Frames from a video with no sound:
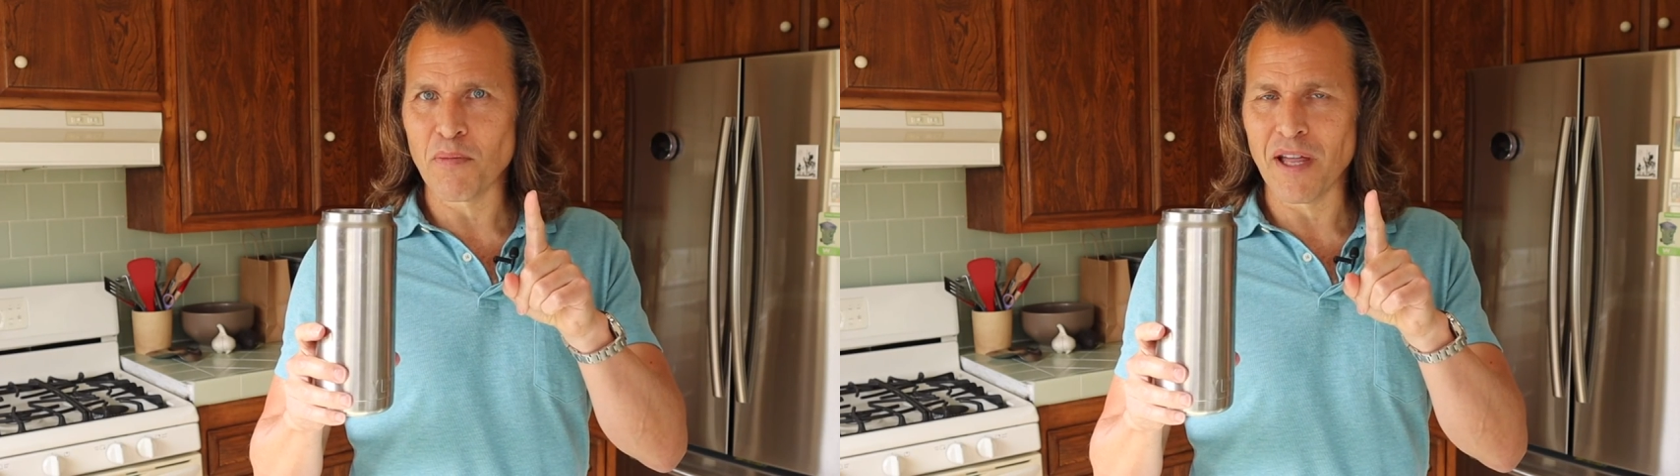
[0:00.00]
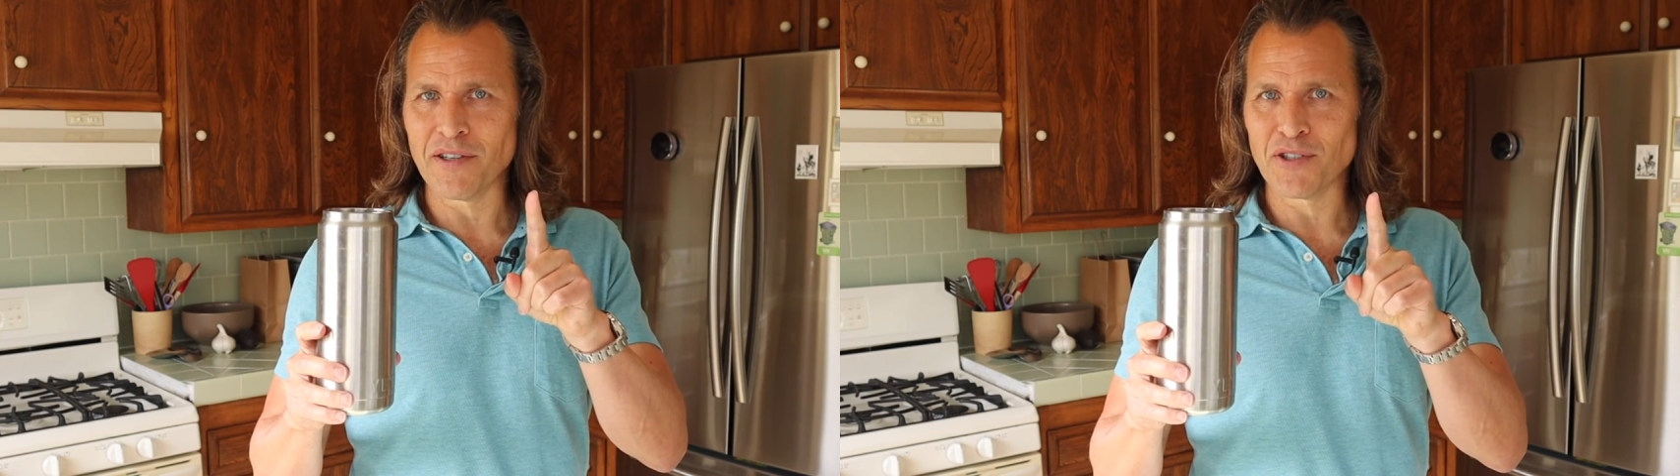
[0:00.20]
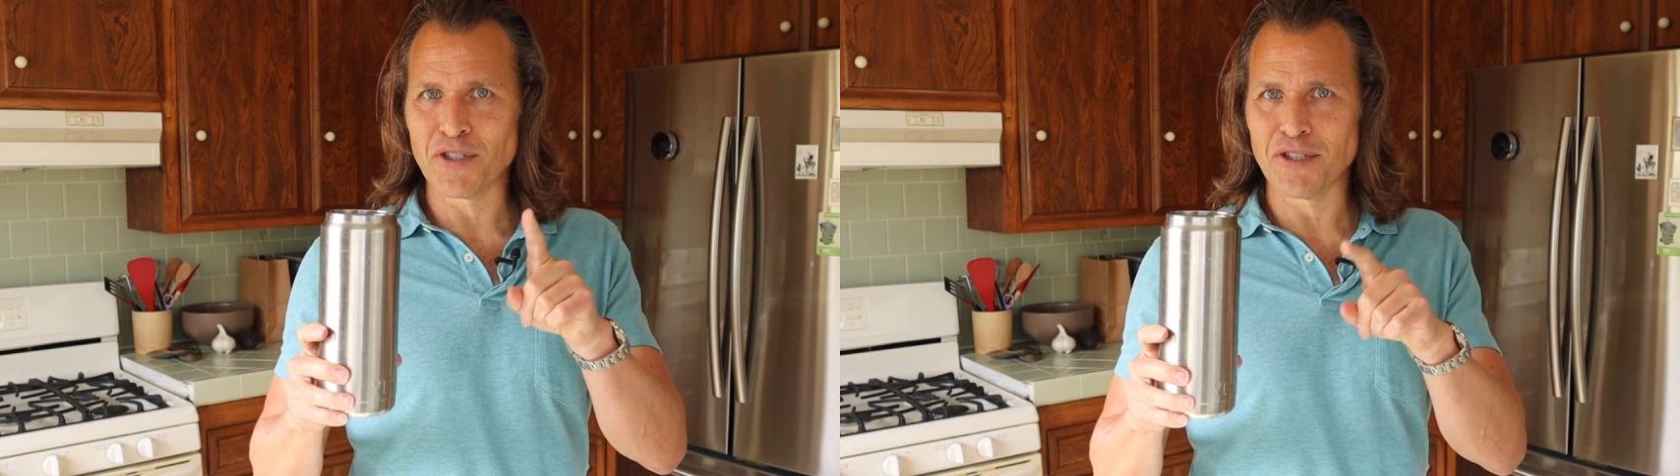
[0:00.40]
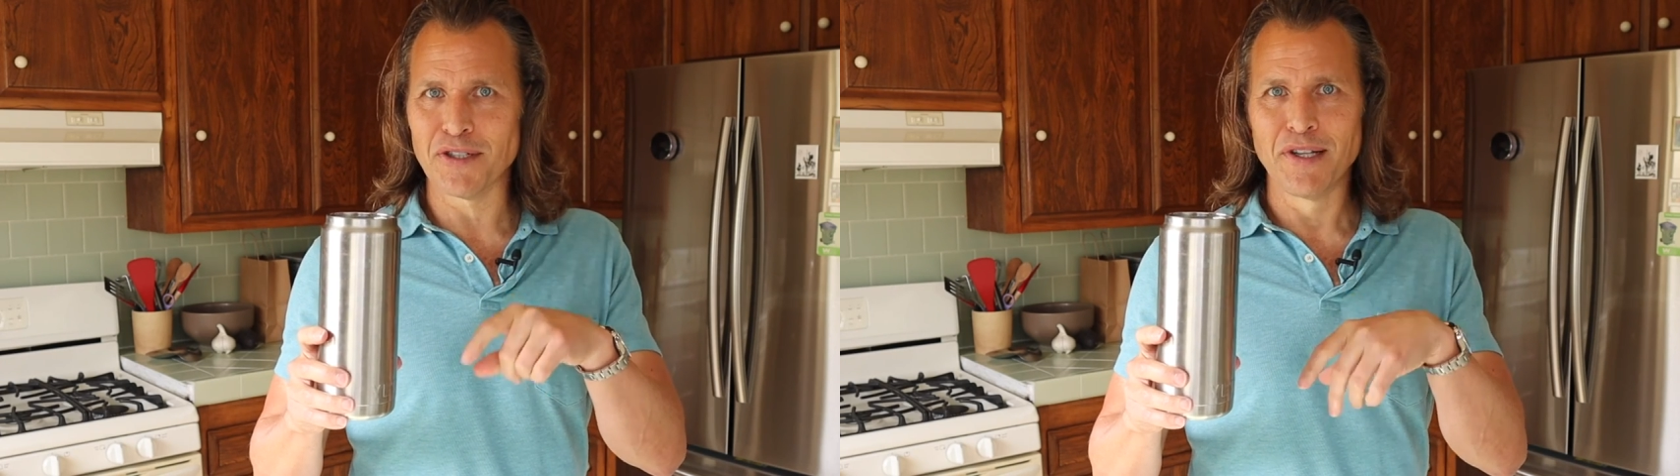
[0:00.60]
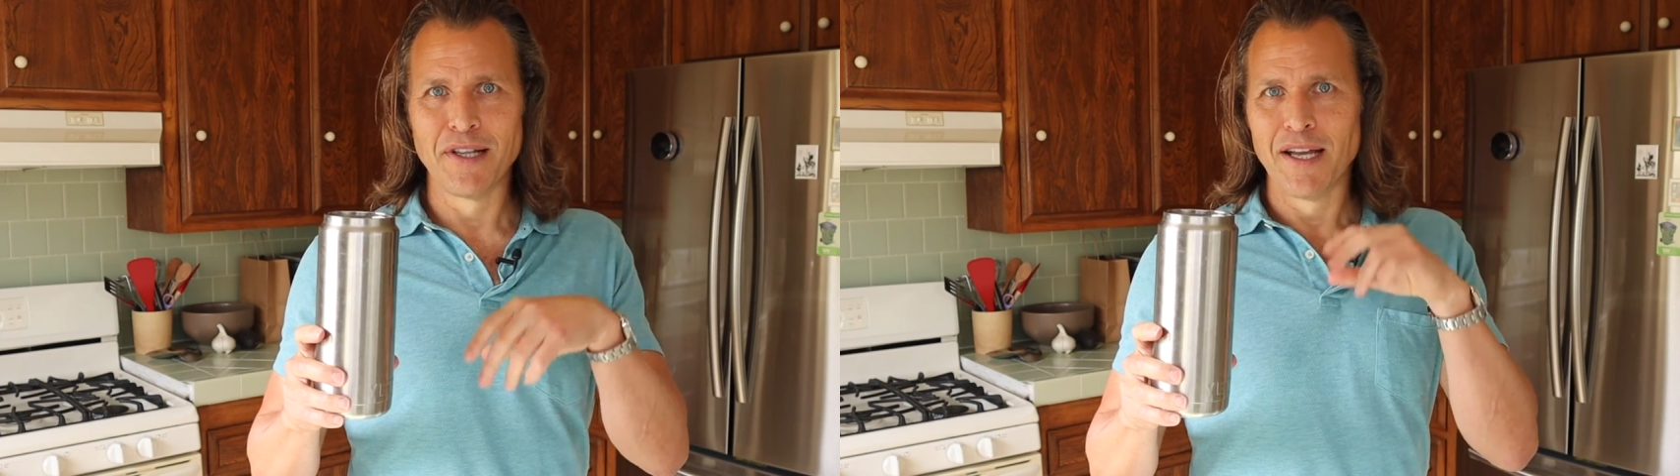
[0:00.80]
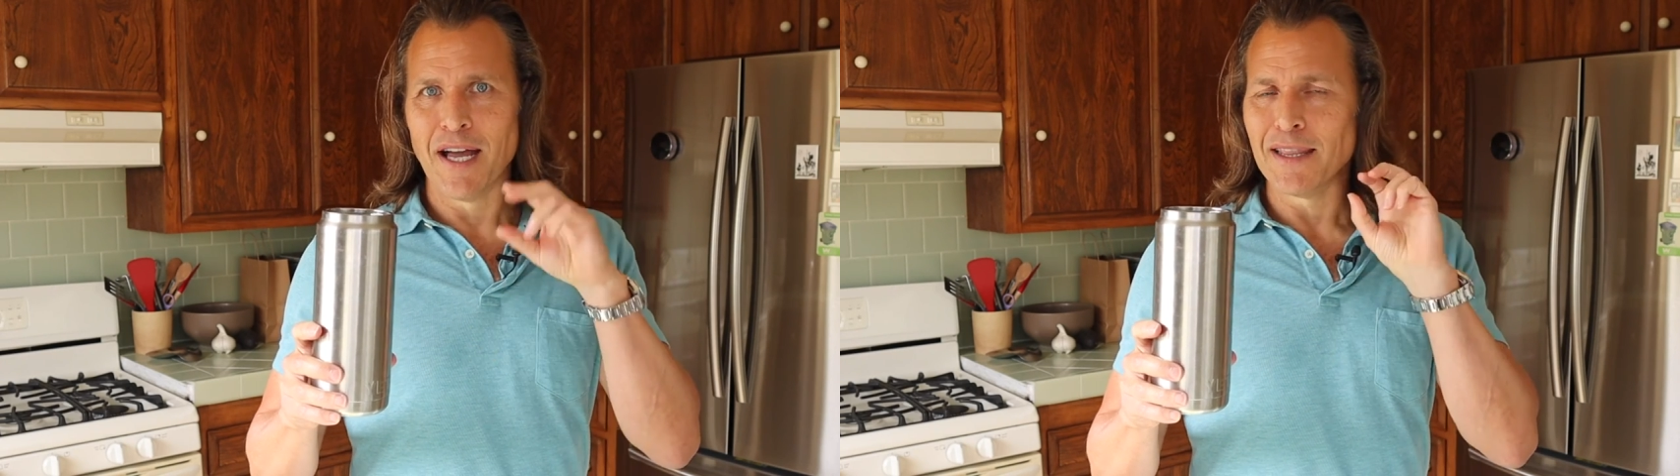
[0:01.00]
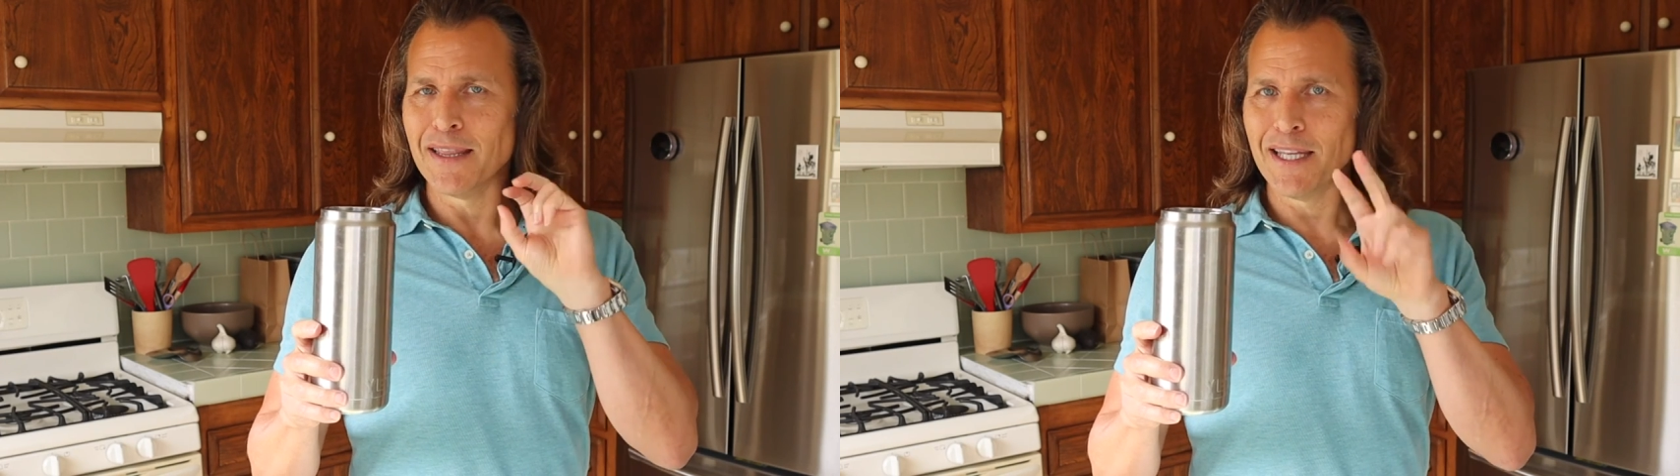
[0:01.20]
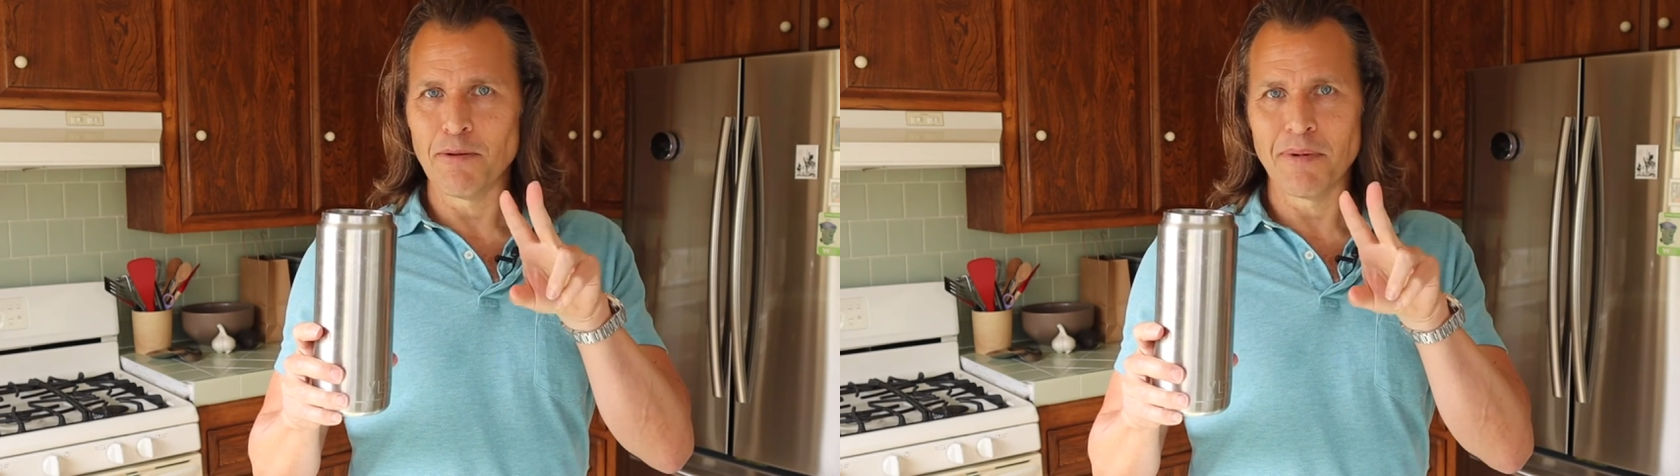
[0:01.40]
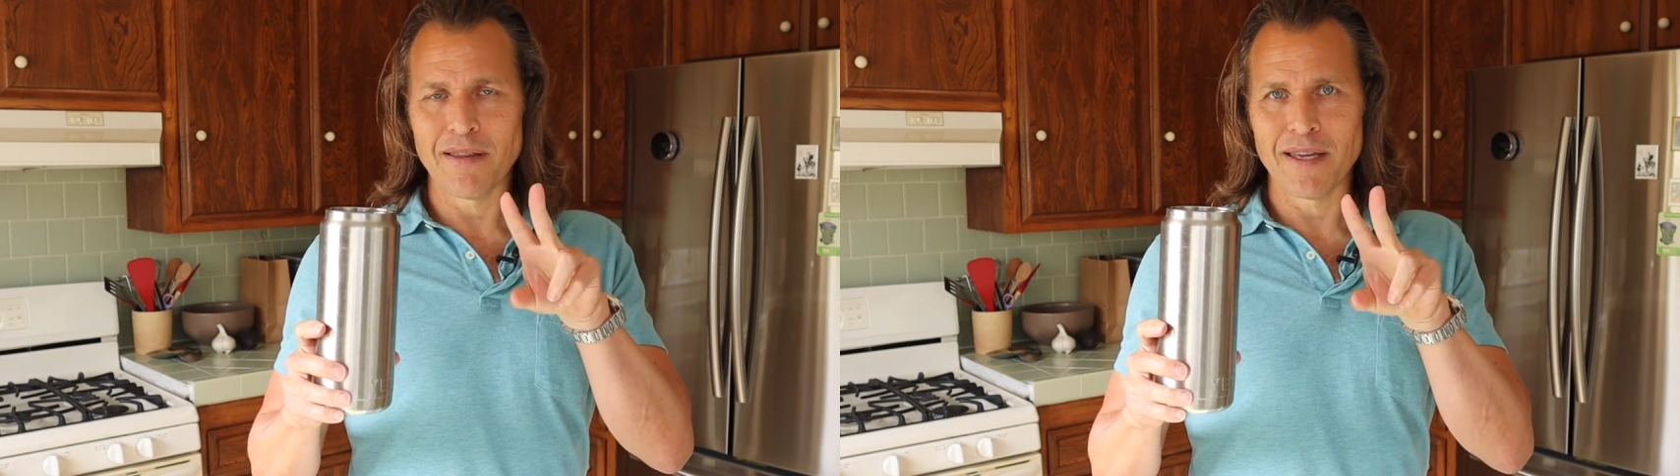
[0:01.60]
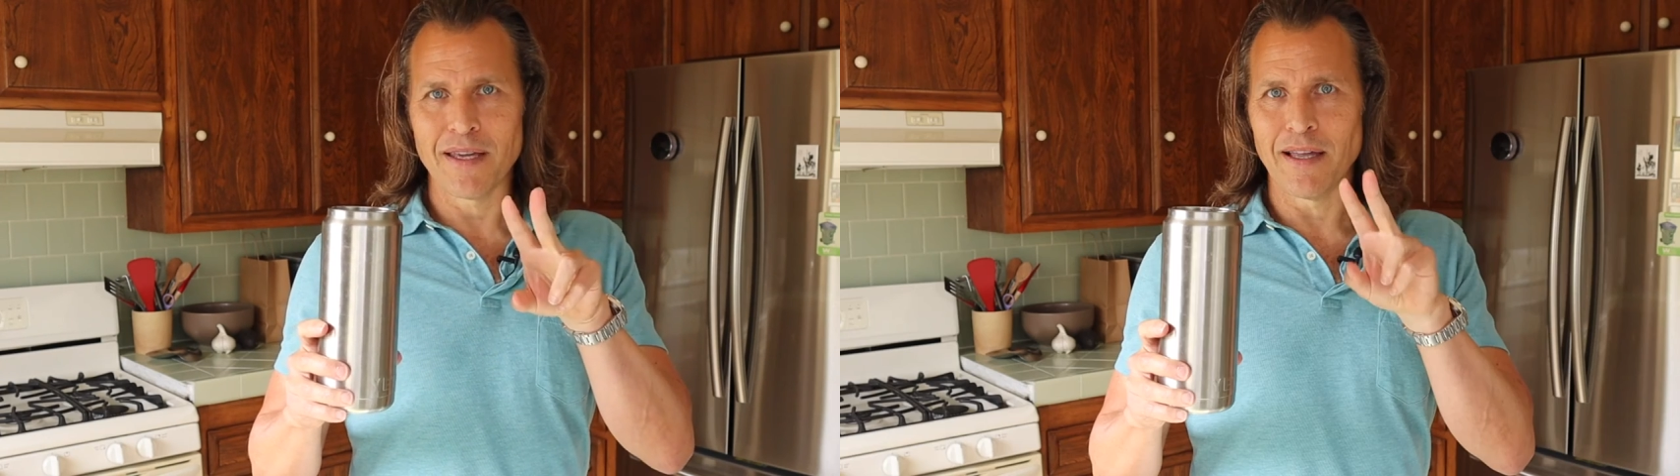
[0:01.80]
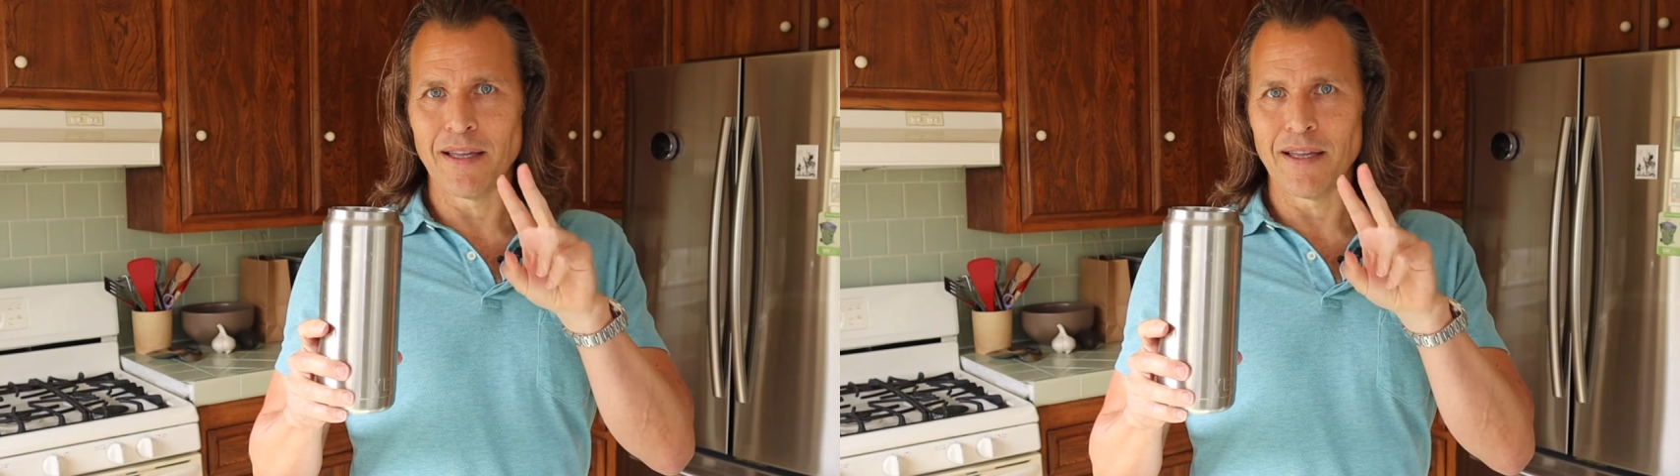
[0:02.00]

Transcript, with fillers: Replenisher, little bit of the